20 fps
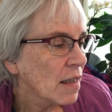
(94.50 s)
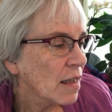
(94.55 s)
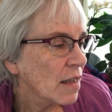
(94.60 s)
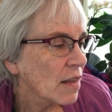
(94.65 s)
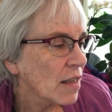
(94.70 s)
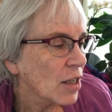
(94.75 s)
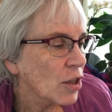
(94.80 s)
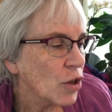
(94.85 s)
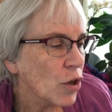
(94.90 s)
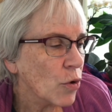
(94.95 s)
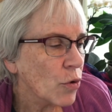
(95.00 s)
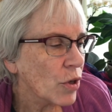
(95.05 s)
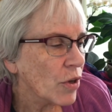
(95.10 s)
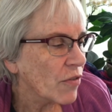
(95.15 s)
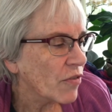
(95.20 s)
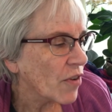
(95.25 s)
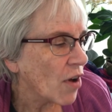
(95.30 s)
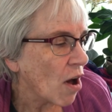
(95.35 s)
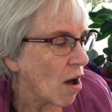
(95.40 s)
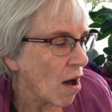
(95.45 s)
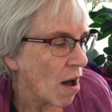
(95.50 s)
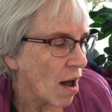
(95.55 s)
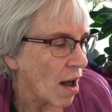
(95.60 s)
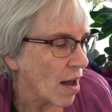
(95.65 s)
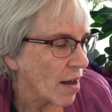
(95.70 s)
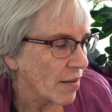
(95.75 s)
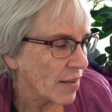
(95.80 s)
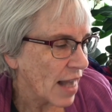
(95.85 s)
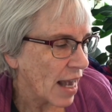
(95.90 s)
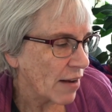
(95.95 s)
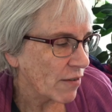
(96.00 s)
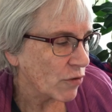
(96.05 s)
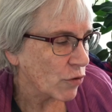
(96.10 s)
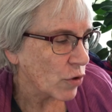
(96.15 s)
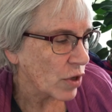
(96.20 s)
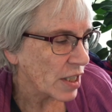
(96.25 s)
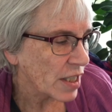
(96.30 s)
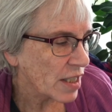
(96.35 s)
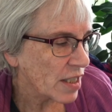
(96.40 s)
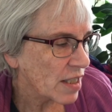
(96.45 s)
The note of awe that
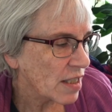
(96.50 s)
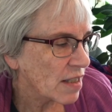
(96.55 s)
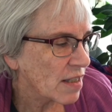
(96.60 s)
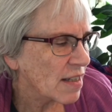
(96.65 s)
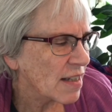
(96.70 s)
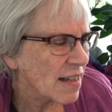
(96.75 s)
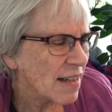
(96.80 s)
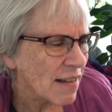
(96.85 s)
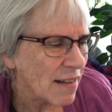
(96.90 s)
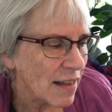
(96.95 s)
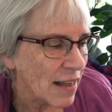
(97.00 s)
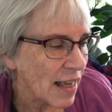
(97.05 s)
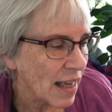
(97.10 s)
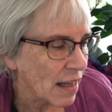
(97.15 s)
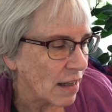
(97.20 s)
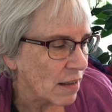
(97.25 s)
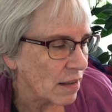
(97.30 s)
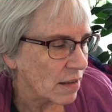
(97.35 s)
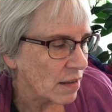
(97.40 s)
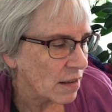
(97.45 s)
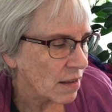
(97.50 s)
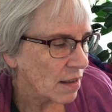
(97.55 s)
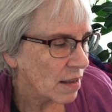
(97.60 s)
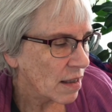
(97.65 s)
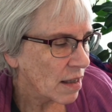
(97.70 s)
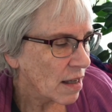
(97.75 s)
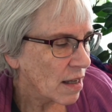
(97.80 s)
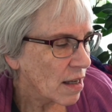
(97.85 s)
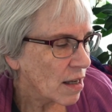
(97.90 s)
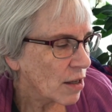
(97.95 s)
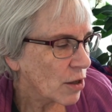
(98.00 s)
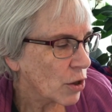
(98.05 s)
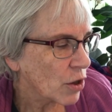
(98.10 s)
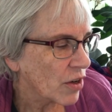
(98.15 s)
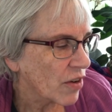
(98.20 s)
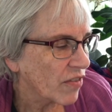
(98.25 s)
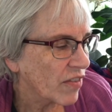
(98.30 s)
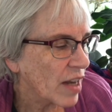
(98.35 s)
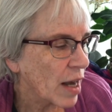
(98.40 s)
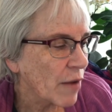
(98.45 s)
voice still held could
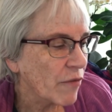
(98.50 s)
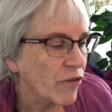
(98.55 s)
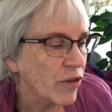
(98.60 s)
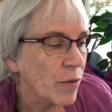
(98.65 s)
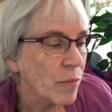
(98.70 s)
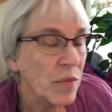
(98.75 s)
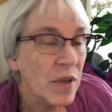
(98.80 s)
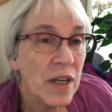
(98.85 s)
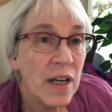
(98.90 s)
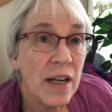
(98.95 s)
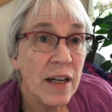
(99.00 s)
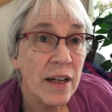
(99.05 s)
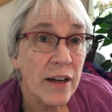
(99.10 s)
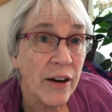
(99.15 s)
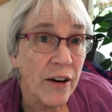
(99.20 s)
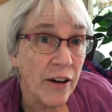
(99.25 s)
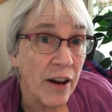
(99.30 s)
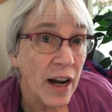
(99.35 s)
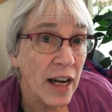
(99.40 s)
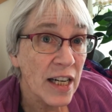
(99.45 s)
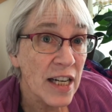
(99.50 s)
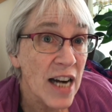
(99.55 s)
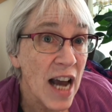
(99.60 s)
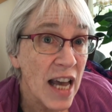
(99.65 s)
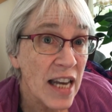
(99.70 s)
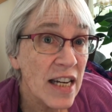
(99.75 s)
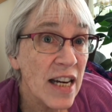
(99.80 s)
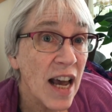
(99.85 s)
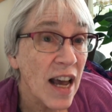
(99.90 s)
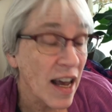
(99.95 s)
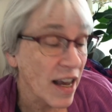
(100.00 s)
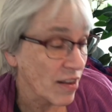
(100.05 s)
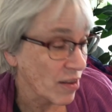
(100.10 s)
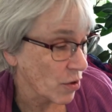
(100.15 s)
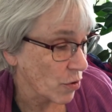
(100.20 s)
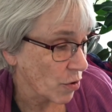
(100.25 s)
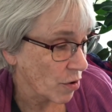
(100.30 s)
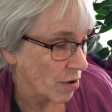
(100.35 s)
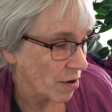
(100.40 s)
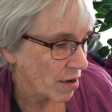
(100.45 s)
have come from none
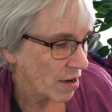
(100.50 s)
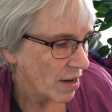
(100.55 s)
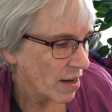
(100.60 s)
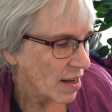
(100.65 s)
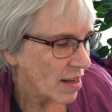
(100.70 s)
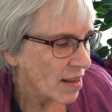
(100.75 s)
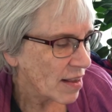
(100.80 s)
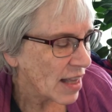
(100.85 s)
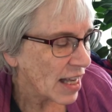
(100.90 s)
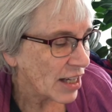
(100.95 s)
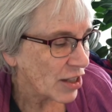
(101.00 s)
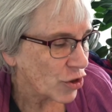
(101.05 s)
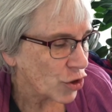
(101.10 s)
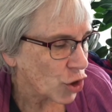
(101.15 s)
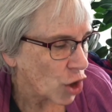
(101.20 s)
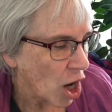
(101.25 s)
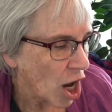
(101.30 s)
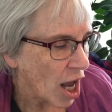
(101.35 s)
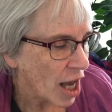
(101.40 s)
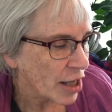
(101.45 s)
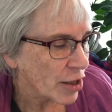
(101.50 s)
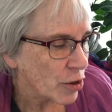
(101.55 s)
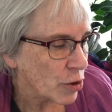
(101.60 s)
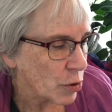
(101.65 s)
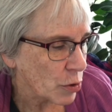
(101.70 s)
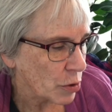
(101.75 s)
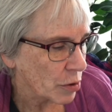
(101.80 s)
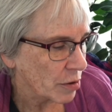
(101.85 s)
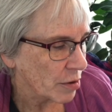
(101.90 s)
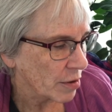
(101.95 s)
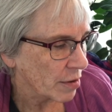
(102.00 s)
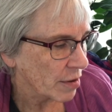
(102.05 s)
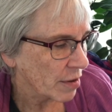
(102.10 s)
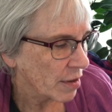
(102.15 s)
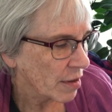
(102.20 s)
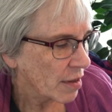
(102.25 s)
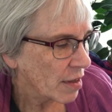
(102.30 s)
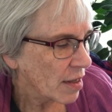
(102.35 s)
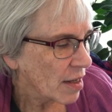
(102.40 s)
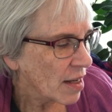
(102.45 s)
other than John Newton,
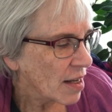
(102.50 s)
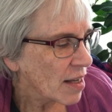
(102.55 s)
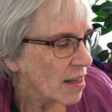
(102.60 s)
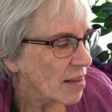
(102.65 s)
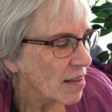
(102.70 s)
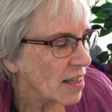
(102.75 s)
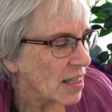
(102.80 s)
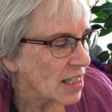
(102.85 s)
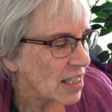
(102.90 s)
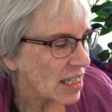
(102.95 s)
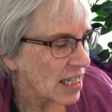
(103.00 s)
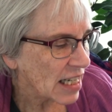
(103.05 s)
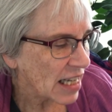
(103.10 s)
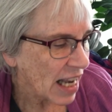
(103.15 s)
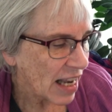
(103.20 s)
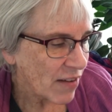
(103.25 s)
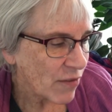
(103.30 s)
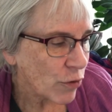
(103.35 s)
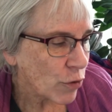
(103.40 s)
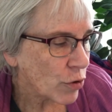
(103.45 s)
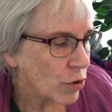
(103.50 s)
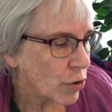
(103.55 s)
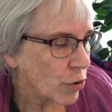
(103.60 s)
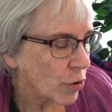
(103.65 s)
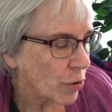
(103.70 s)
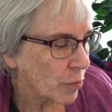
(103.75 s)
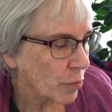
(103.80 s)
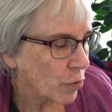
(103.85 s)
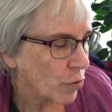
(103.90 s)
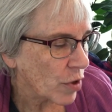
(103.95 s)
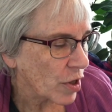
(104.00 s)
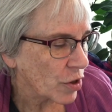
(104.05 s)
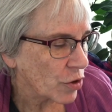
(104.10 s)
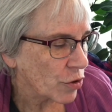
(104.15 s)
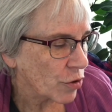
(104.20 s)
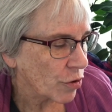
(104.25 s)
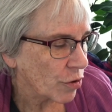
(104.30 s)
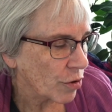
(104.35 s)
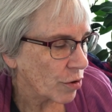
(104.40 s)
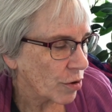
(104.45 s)
the slaver turned
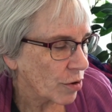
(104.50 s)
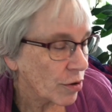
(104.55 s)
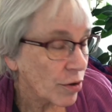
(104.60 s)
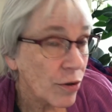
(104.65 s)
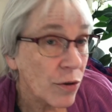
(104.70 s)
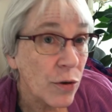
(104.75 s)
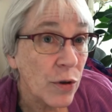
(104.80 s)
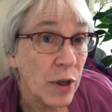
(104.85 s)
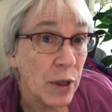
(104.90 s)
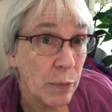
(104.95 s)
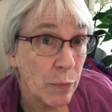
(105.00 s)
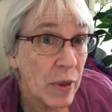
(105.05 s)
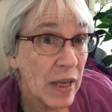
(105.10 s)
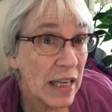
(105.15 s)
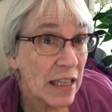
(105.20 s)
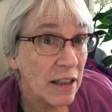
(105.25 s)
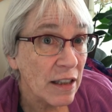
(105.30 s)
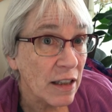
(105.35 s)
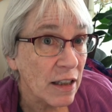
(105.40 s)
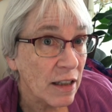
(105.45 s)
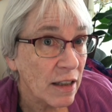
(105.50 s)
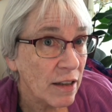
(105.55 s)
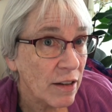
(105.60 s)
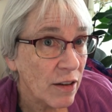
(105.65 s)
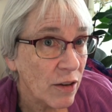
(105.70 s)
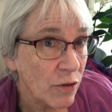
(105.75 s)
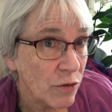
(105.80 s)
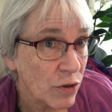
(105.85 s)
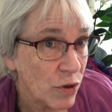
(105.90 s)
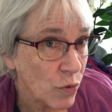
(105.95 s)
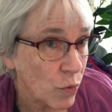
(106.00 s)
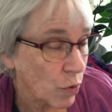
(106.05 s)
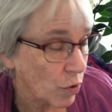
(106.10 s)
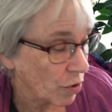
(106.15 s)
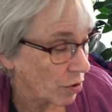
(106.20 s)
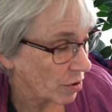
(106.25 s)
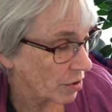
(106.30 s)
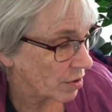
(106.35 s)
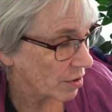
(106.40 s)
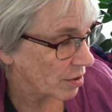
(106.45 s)
preacher who had penned those
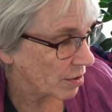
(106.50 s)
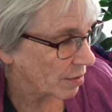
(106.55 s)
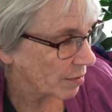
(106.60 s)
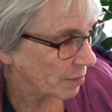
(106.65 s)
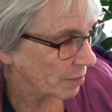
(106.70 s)
words.